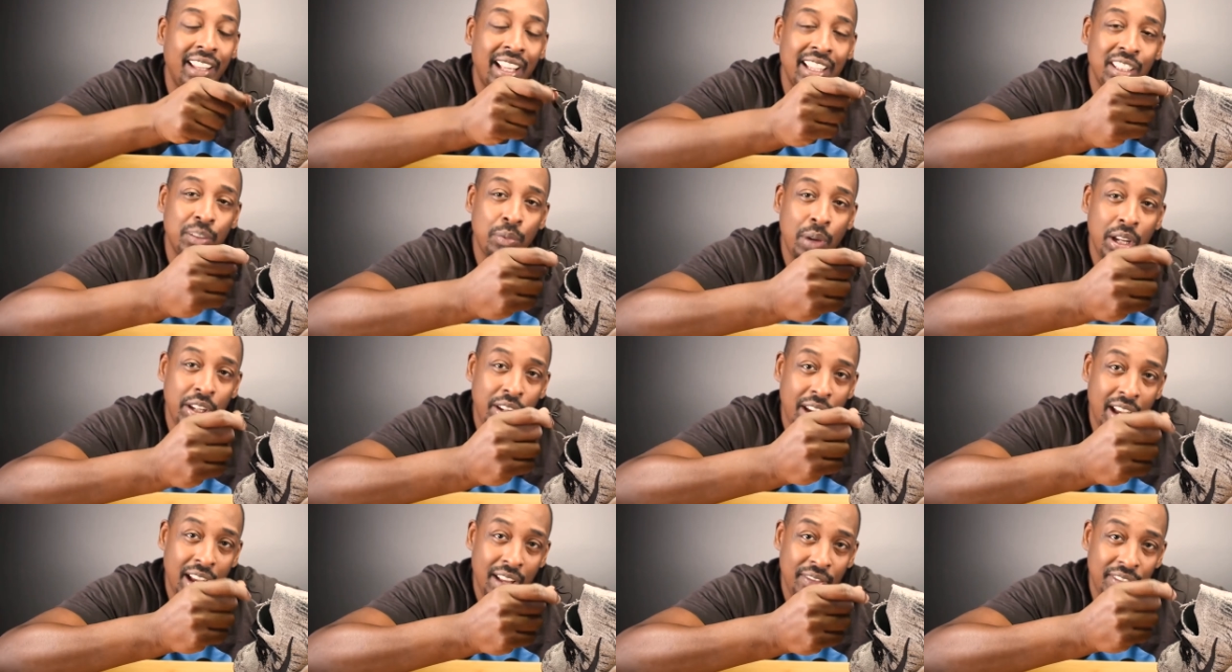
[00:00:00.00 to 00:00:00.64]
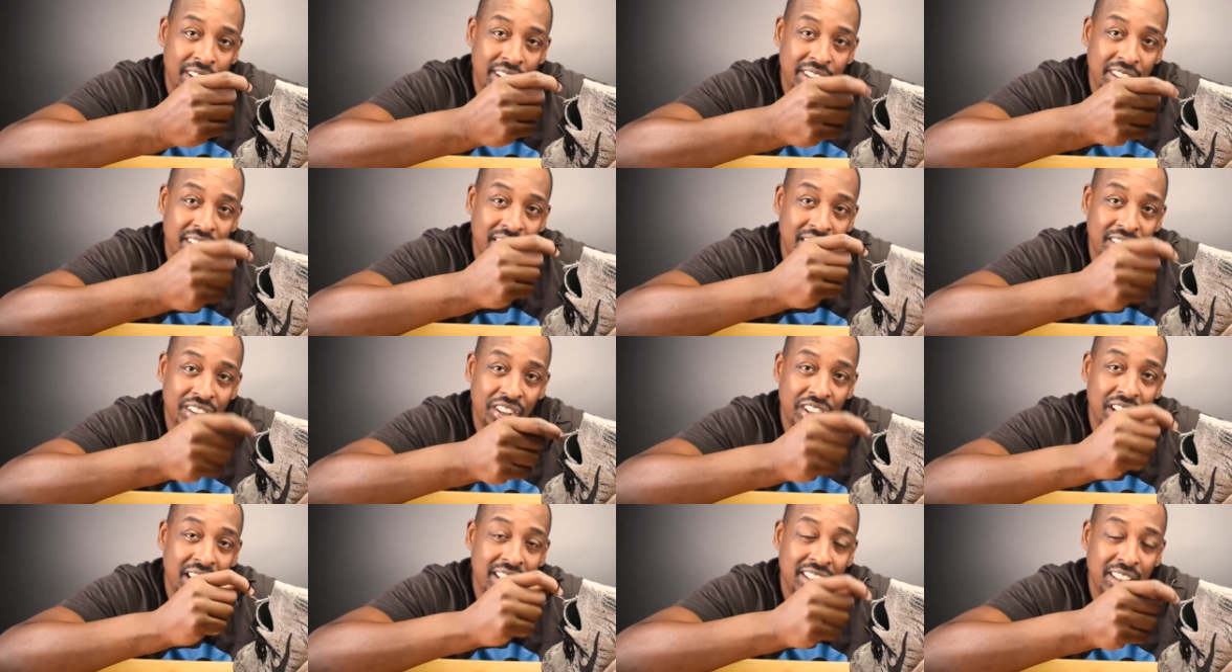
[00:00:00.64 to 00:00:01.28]
That's why you have this
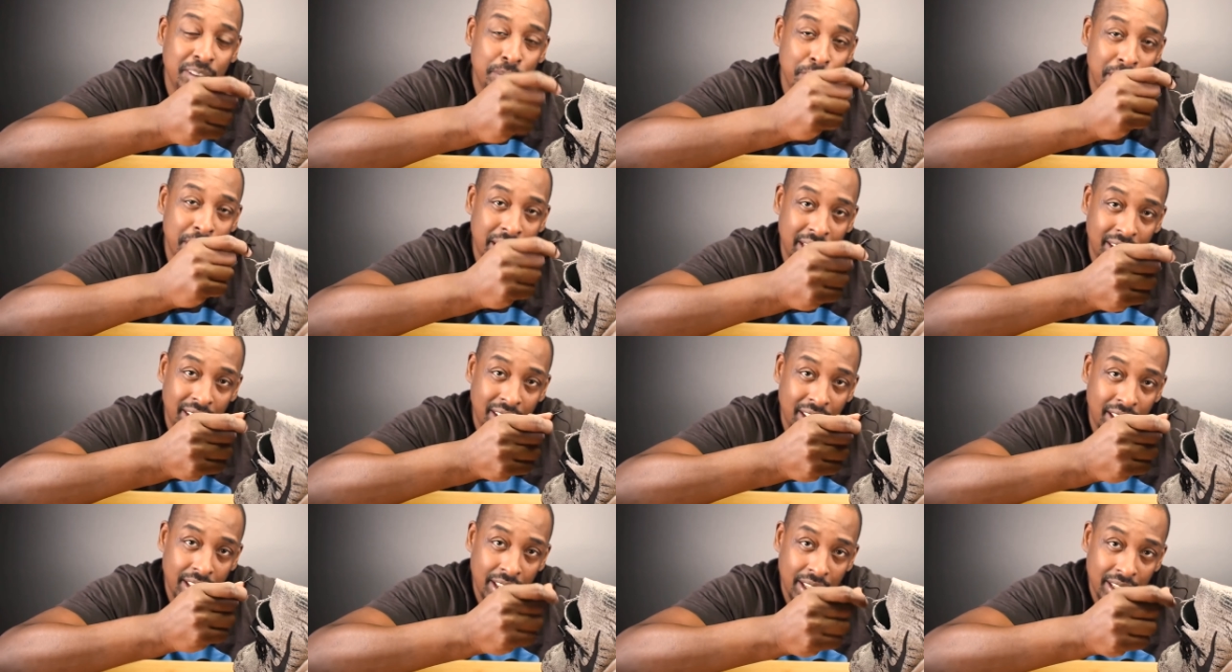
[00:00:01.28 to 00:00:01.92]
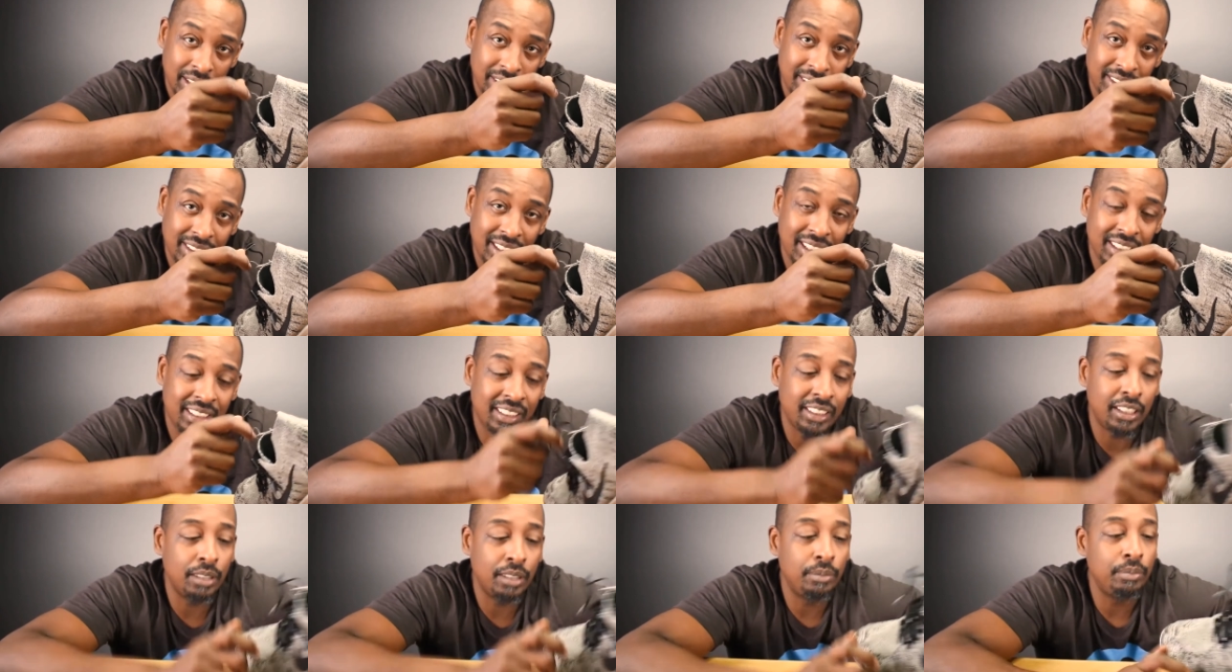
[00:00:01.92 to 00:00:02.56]
adjustment
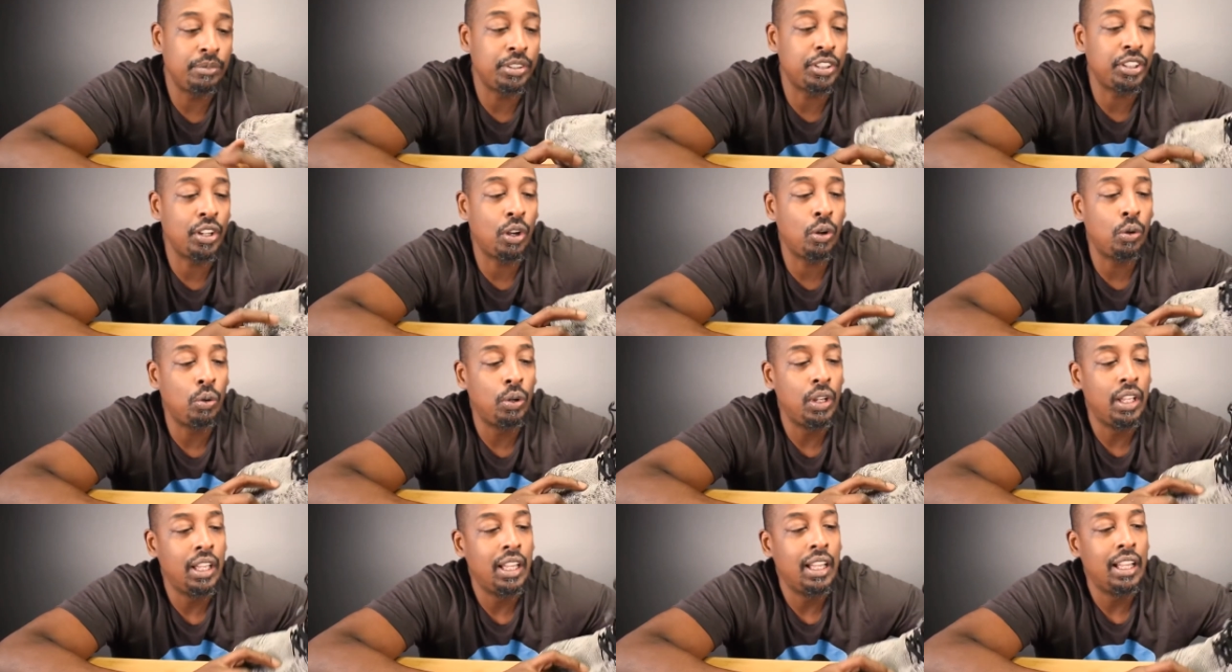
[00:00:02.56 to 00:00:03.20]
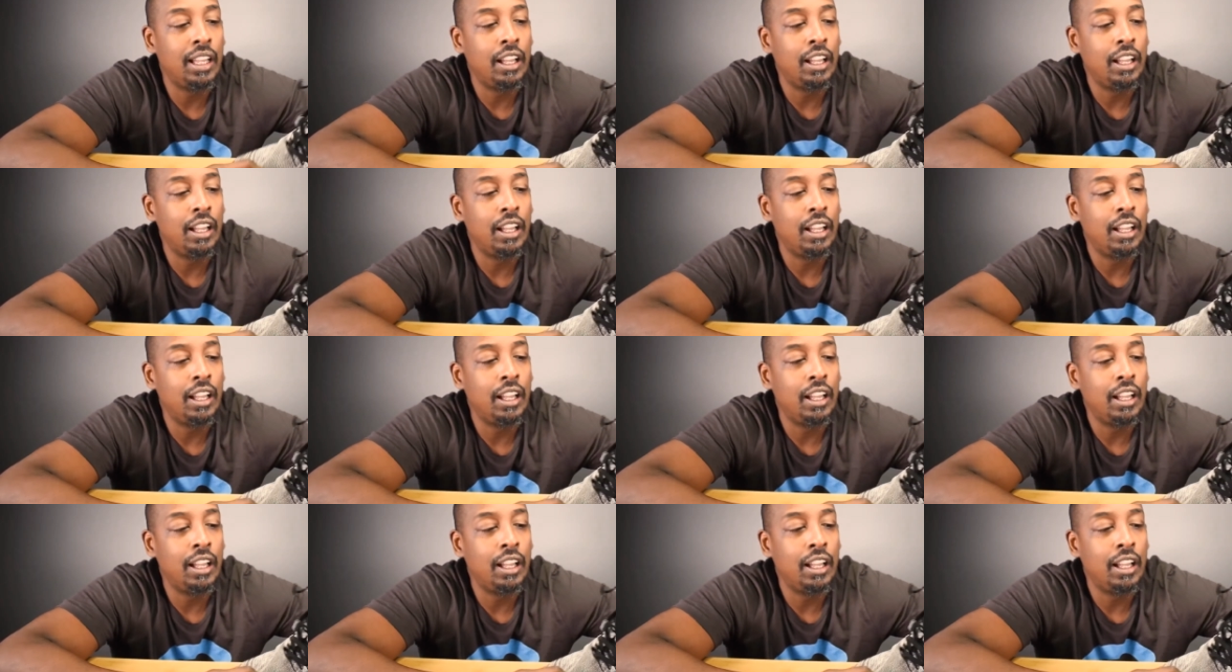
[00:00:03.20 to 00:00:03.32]
system. So